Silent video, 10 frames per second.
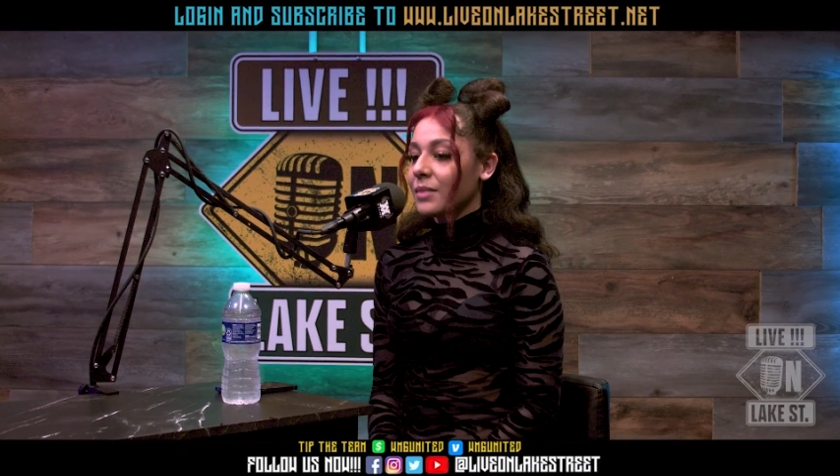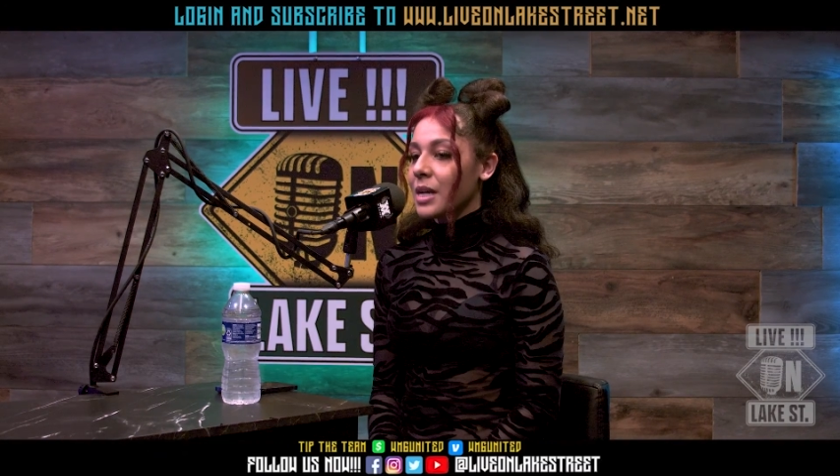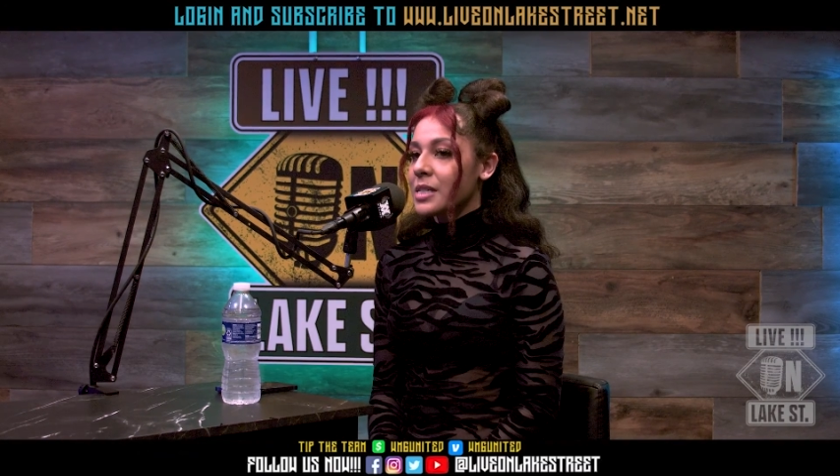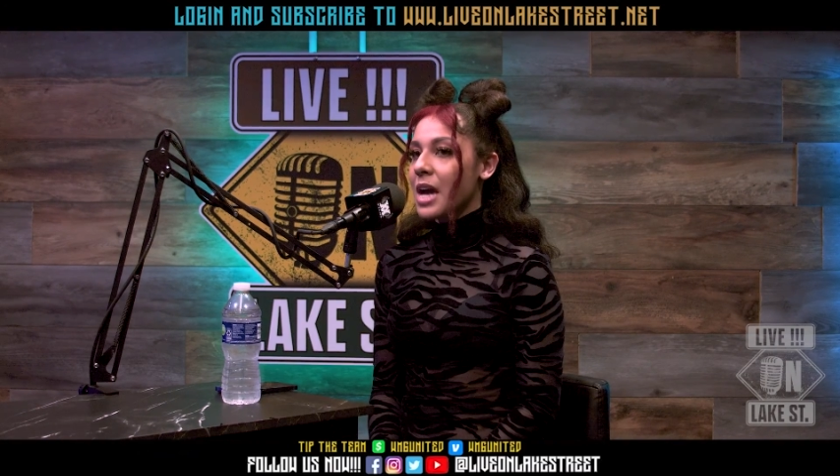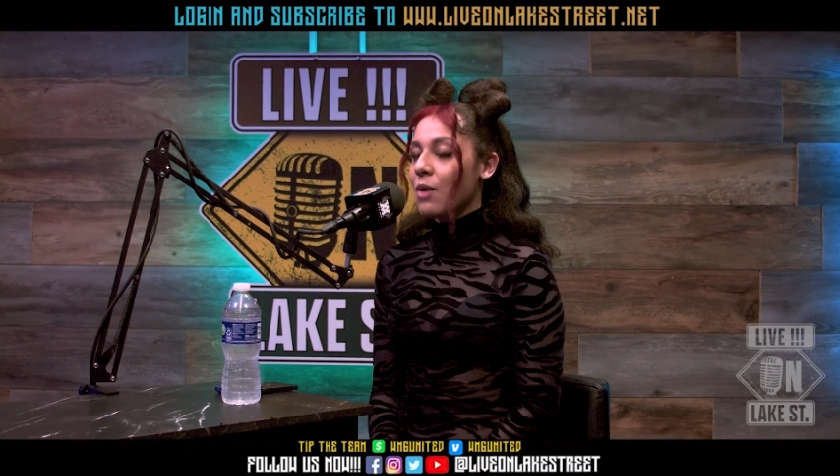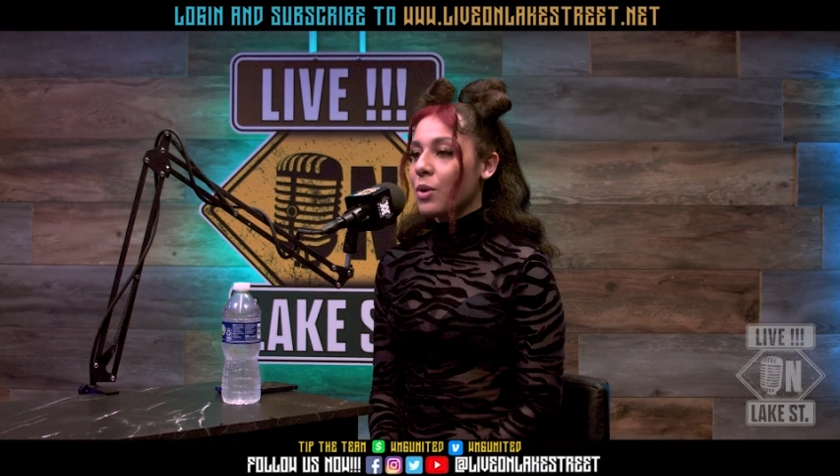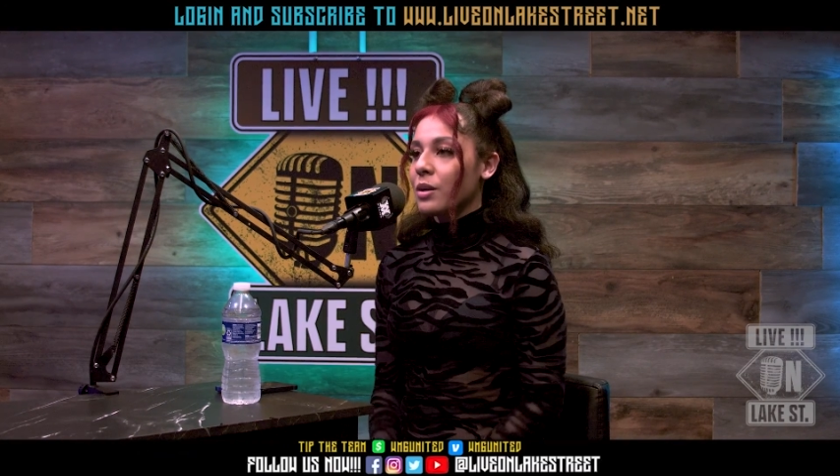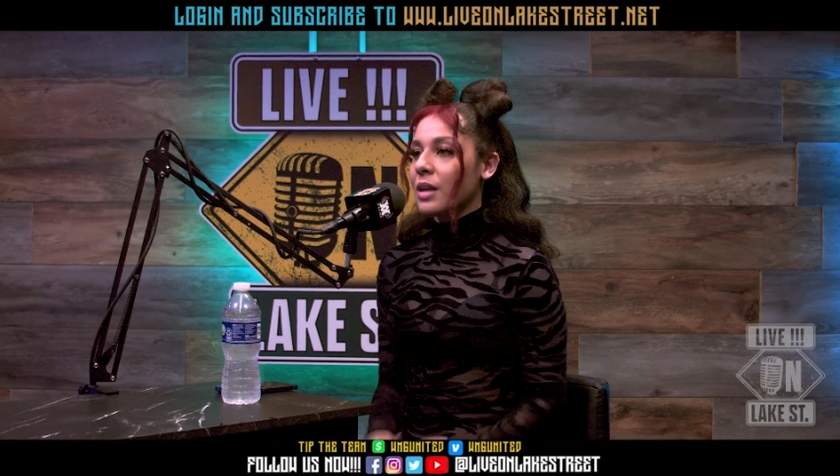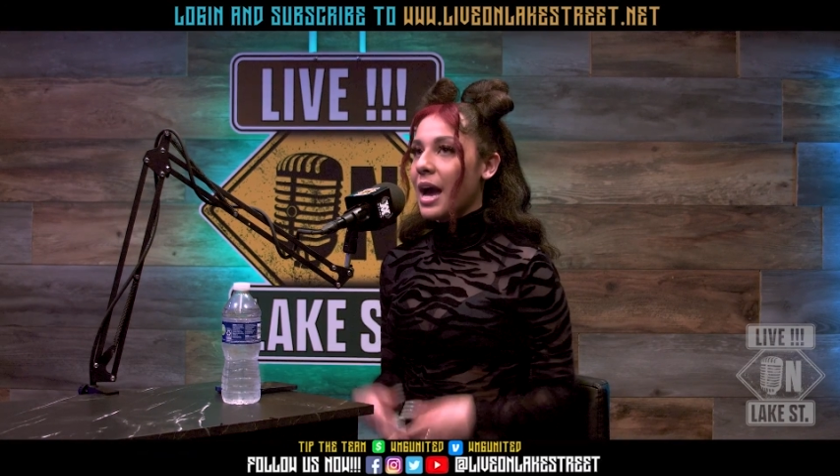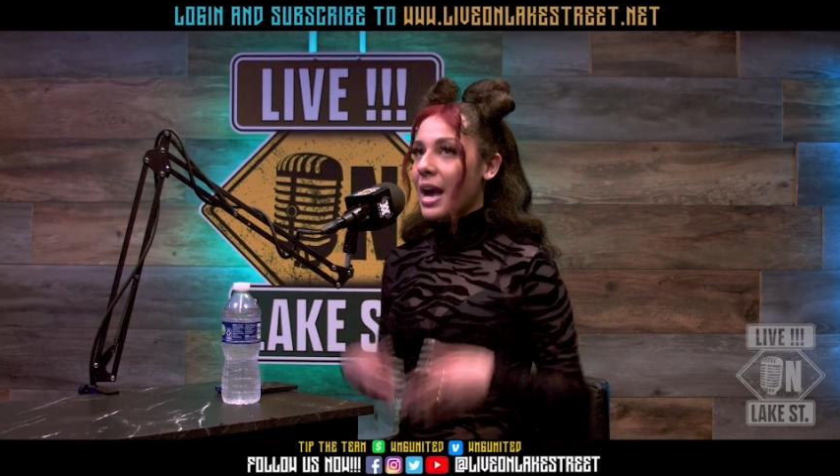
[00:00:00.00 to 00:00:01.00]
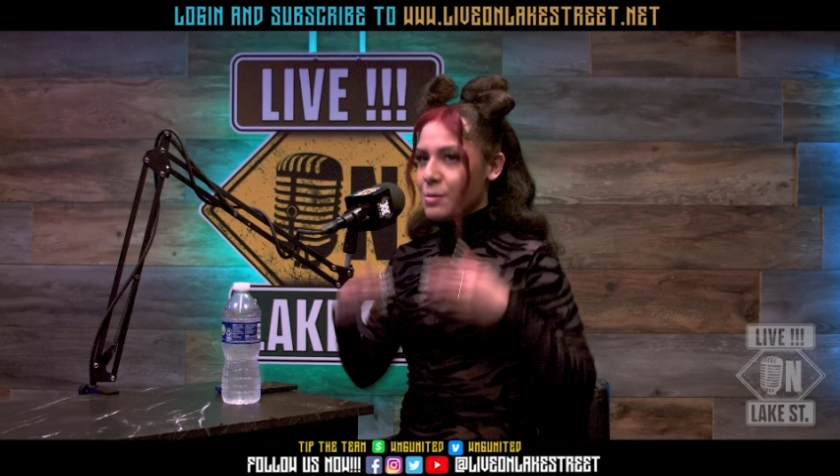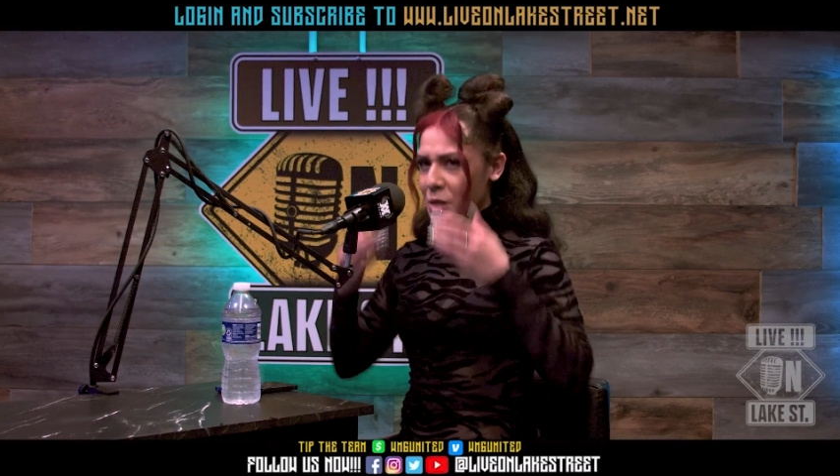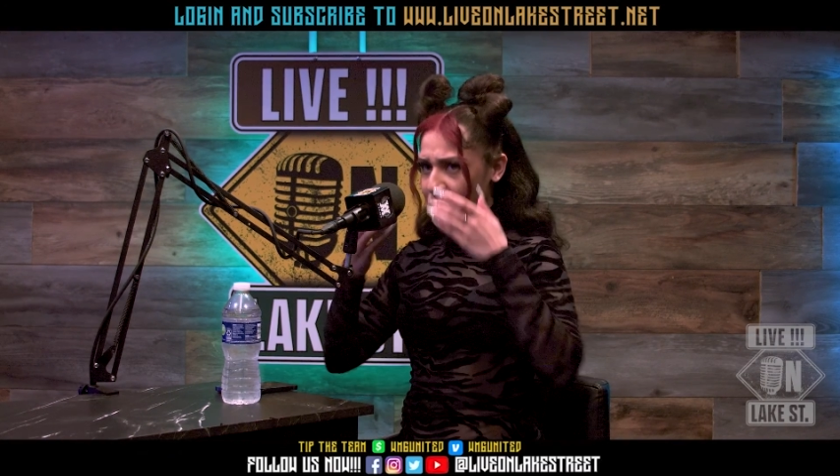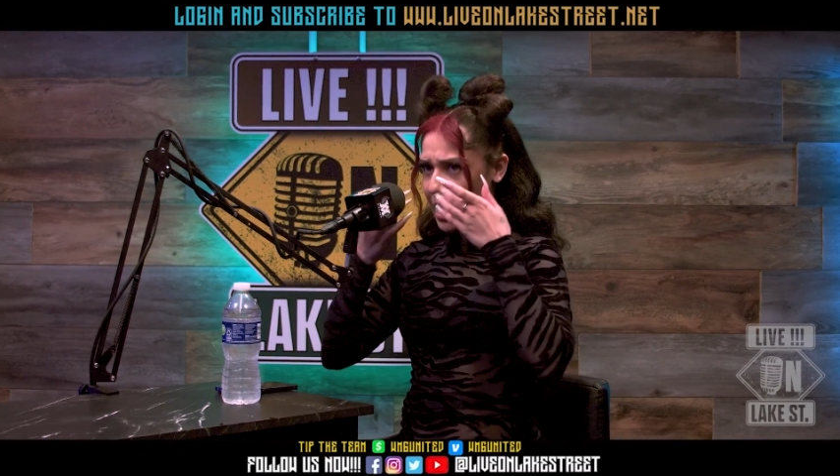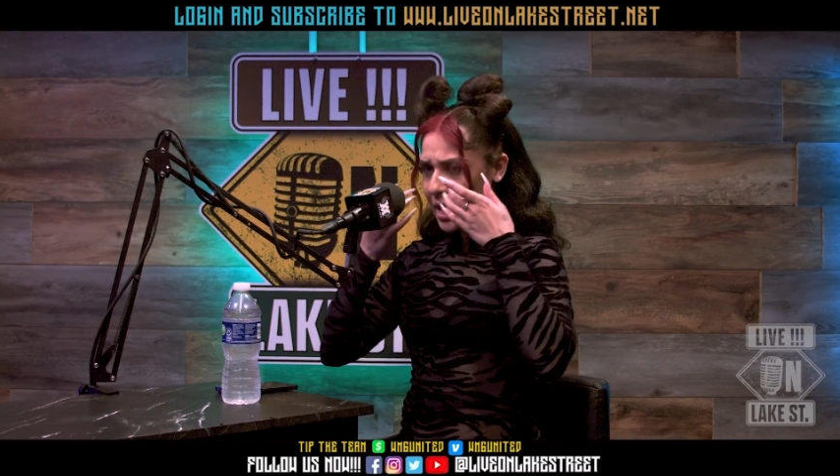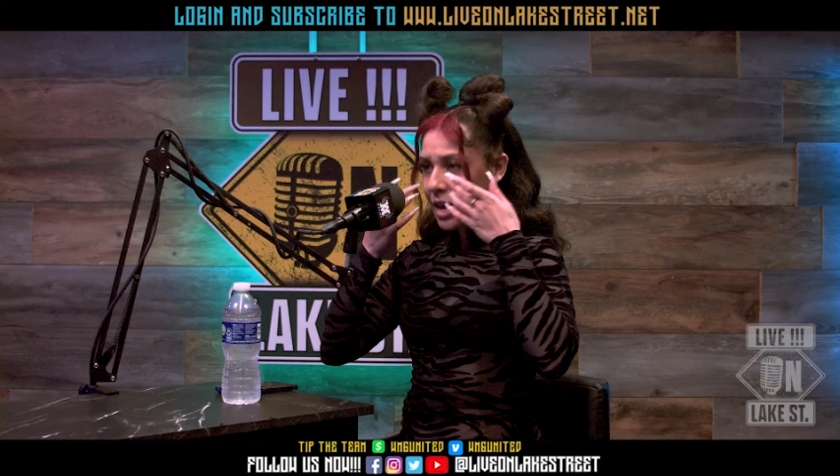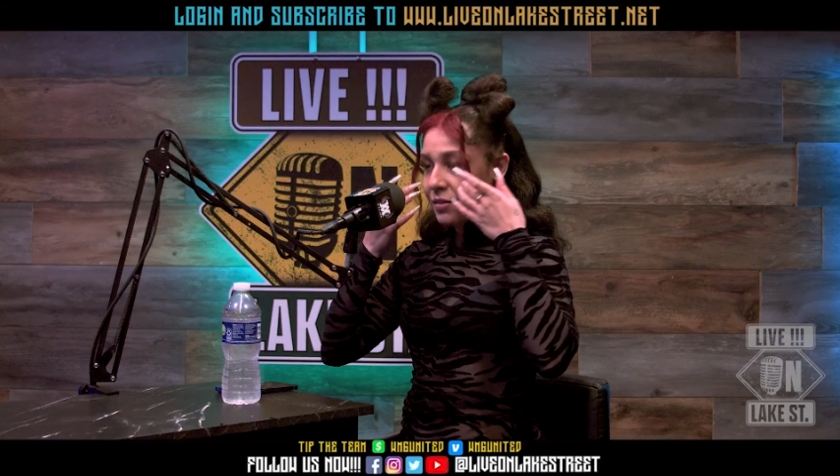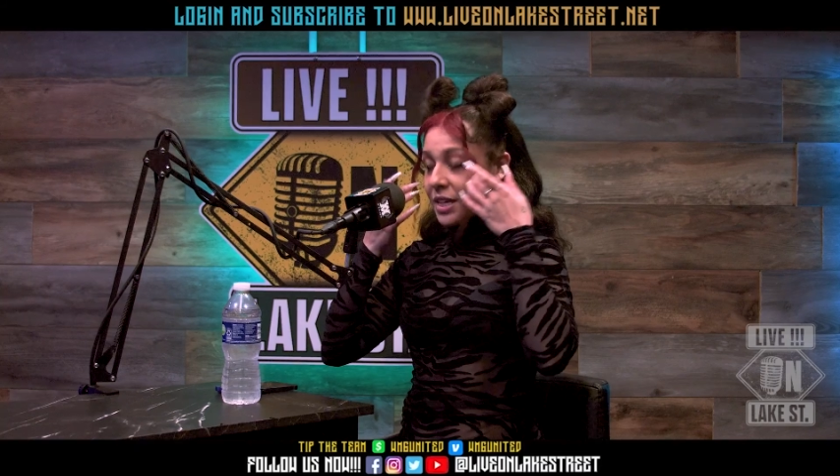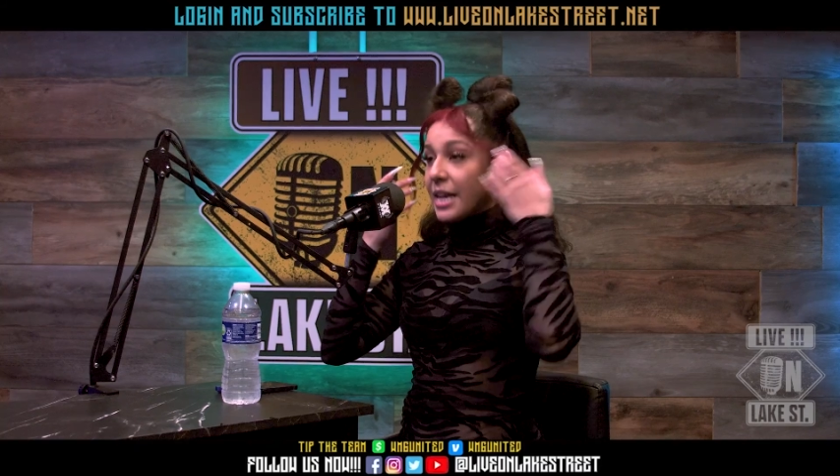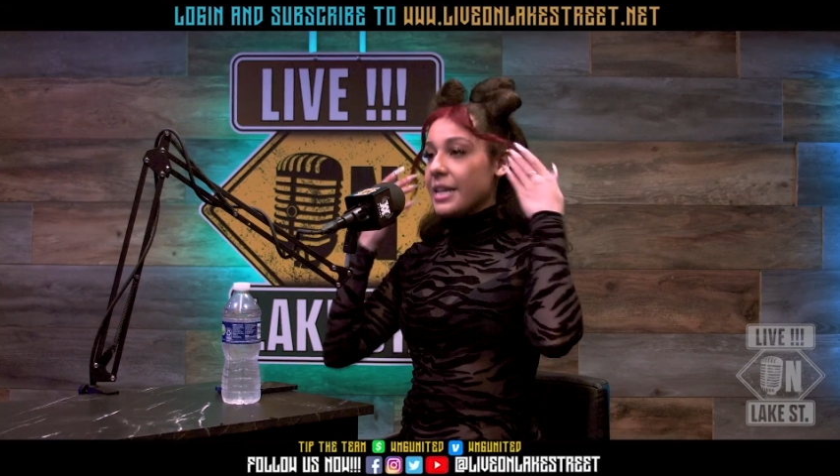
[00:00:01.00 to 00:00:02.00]
It's not worth. Especially that I have
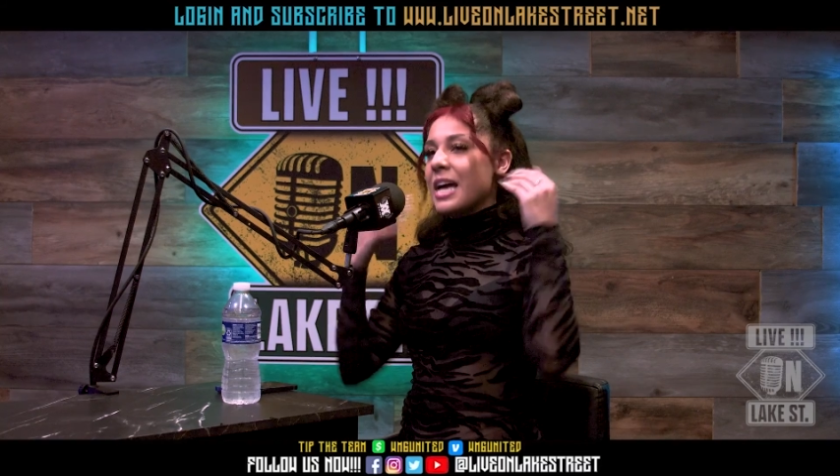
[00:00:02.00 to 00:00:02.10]
a kid.